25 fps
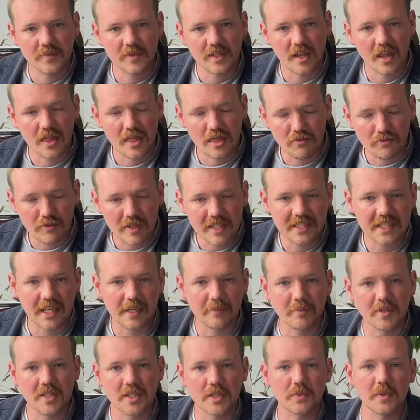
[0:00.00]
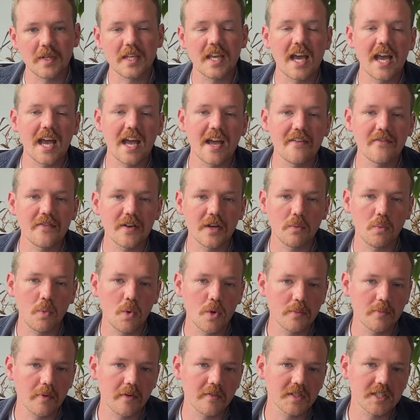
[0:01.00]
The three segments we have at
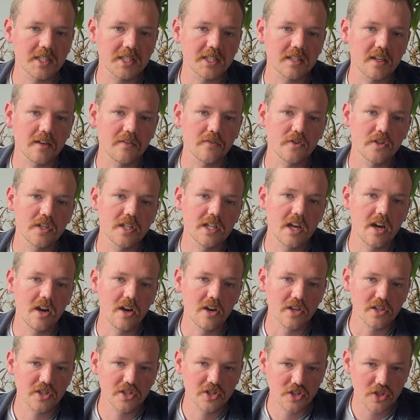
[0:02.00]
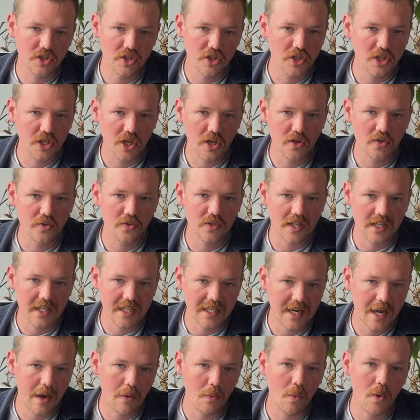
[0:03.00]
Warner Brothers Discovery are studios,
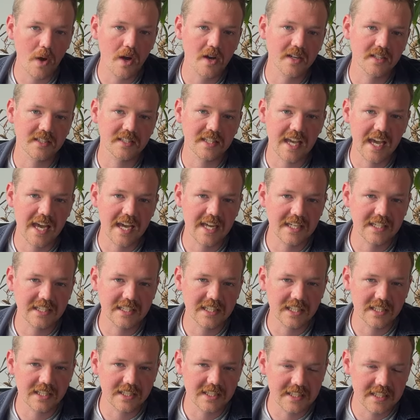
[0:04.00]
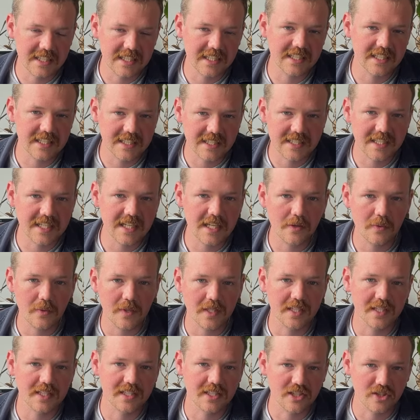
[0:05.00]
networks, and D2C,
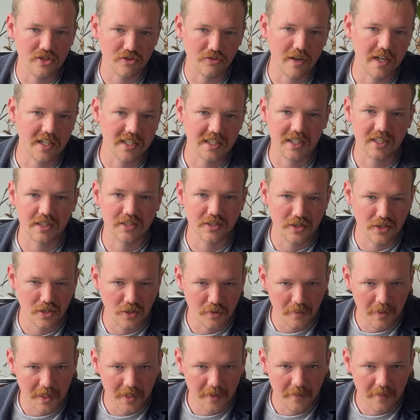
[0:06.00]
which is direct to consumer.